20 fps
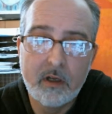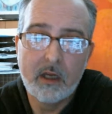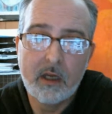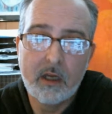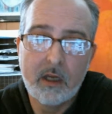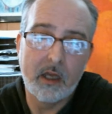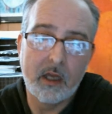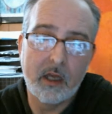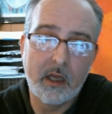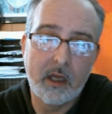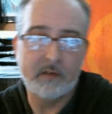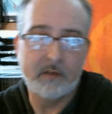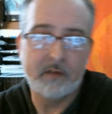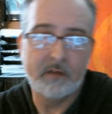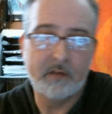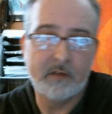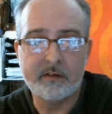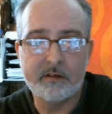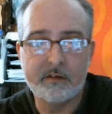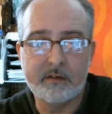out of
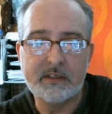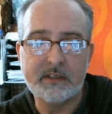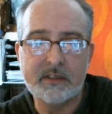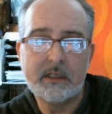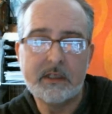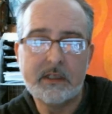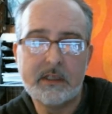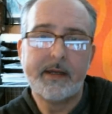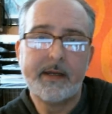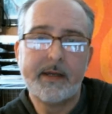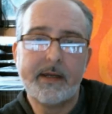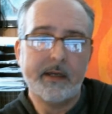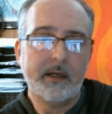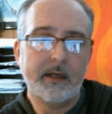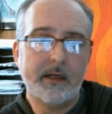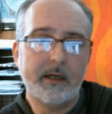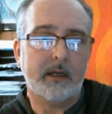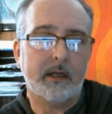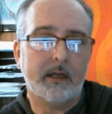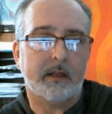fantasy,
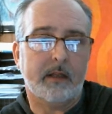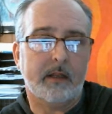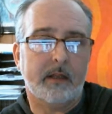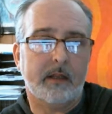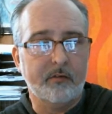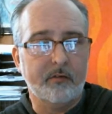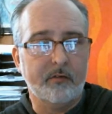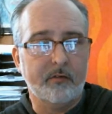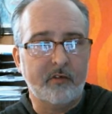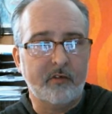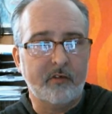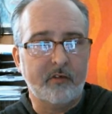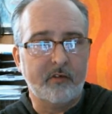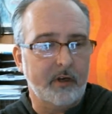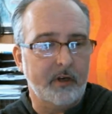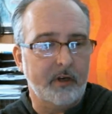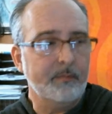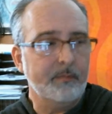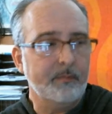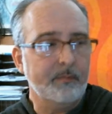but I was
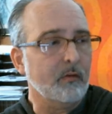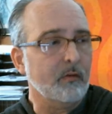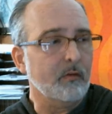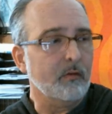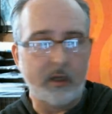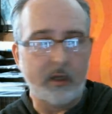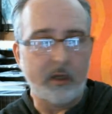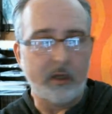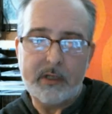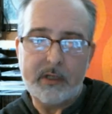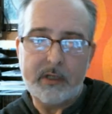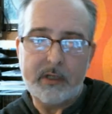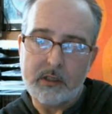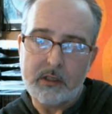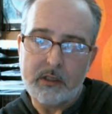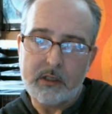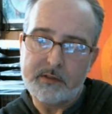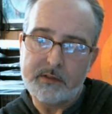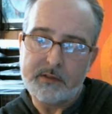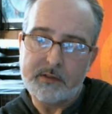dressing up that way
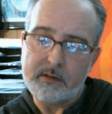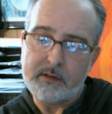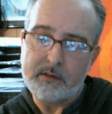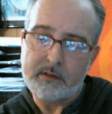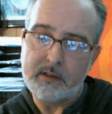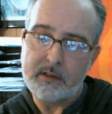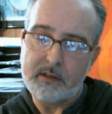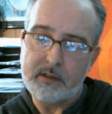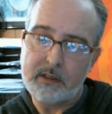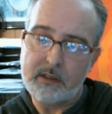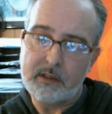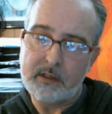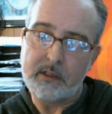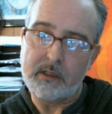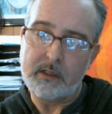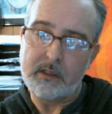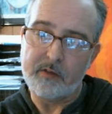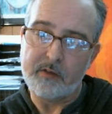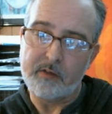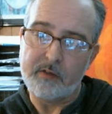because uh,
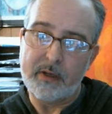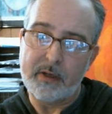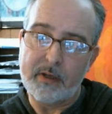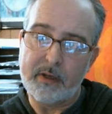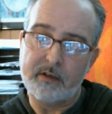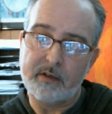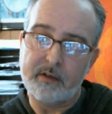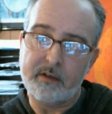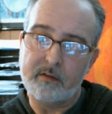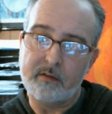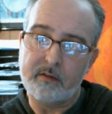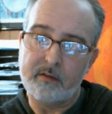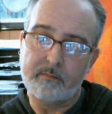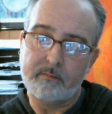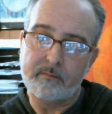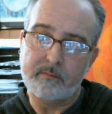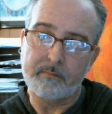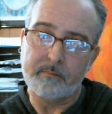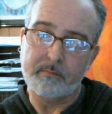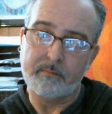because my
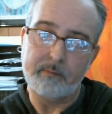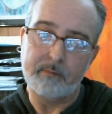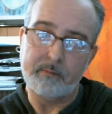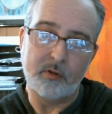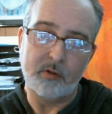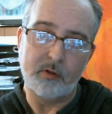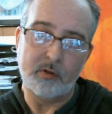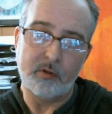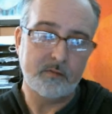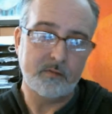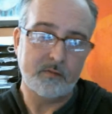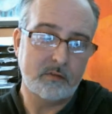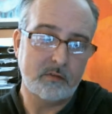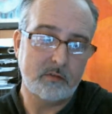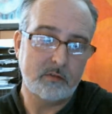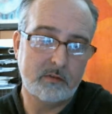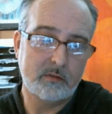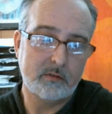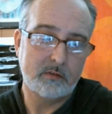my beautiful